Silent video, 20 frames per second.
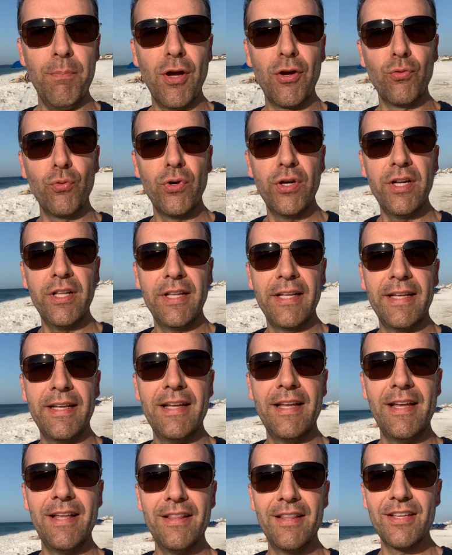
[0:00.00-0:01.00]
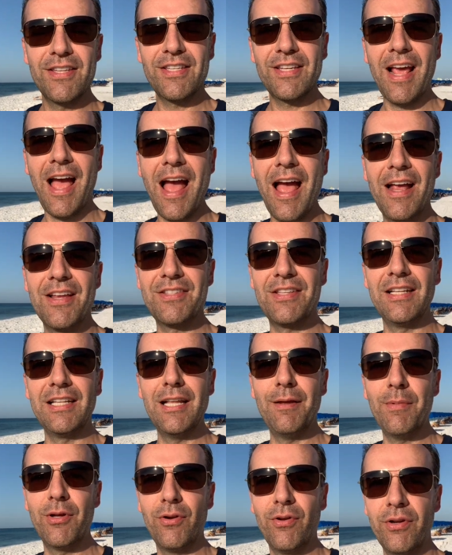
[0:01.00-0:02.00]
But really, the sky is the
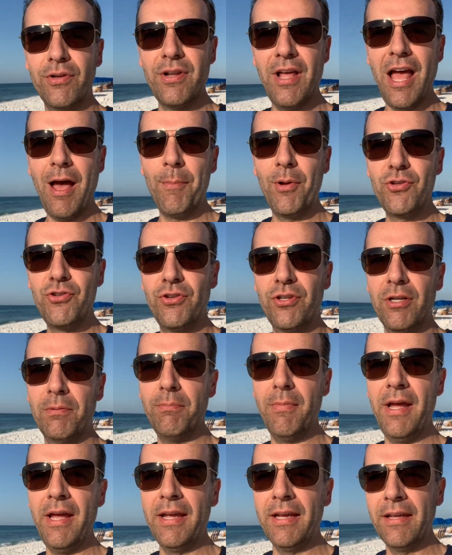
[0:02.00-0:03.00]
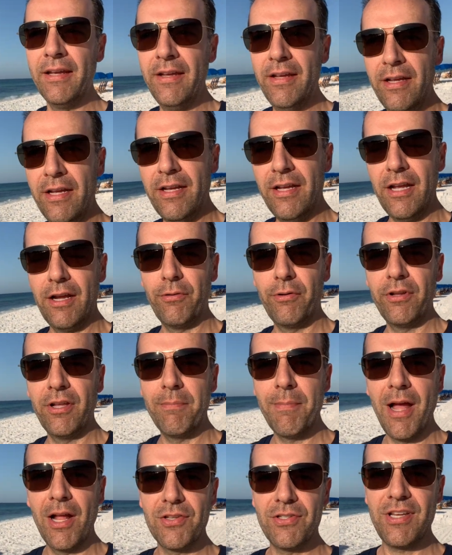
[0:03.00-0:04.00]
limit on how much you can make. It really
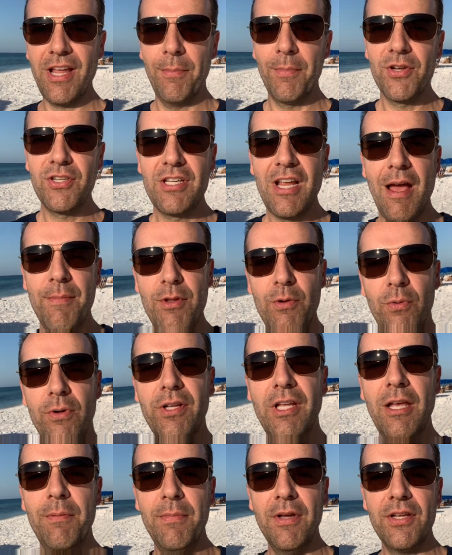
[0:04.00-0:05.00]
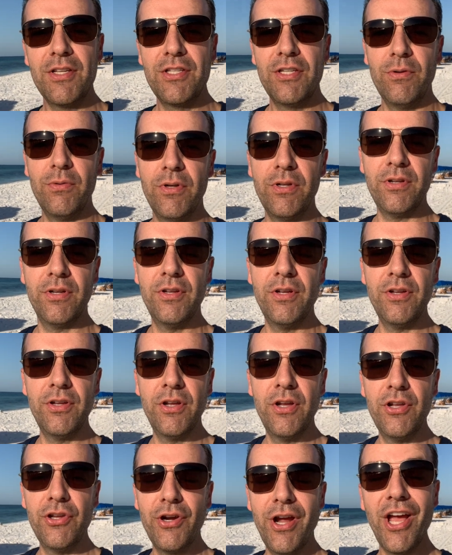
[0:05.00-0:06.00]
amounts to how much time you want to commit to it,
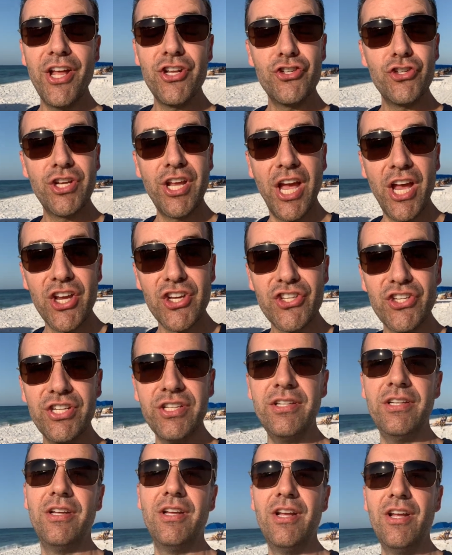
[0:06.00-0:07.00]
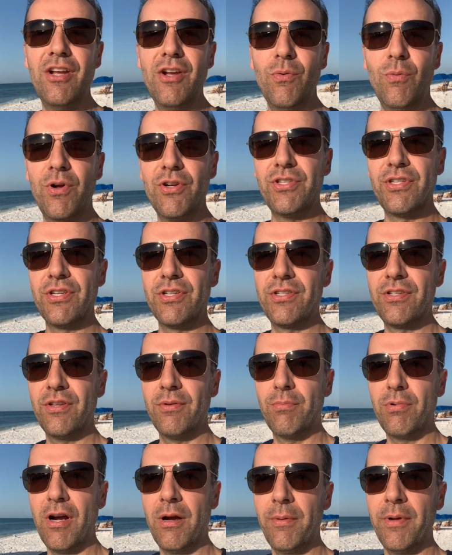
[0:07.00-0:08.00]
your education, which is
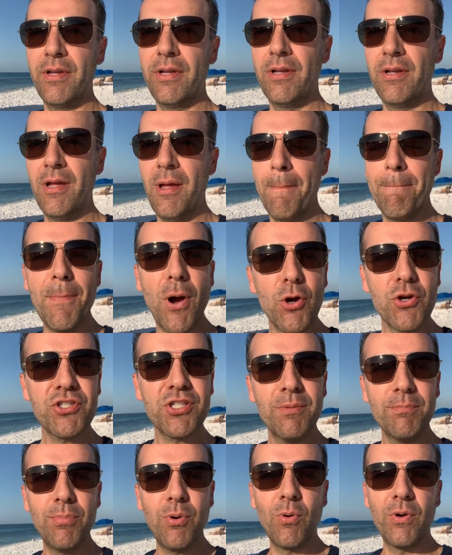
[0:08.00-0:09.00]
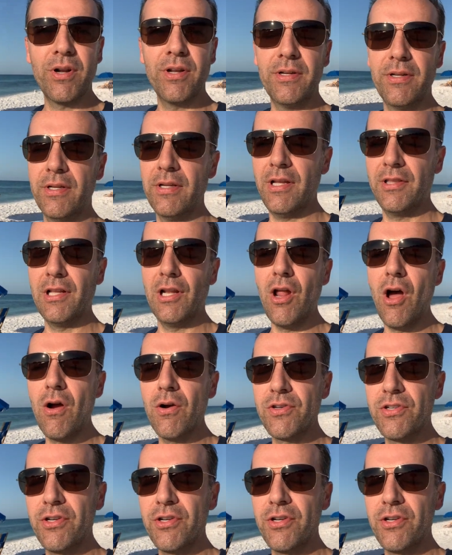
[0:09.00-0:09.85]
probably most important in the long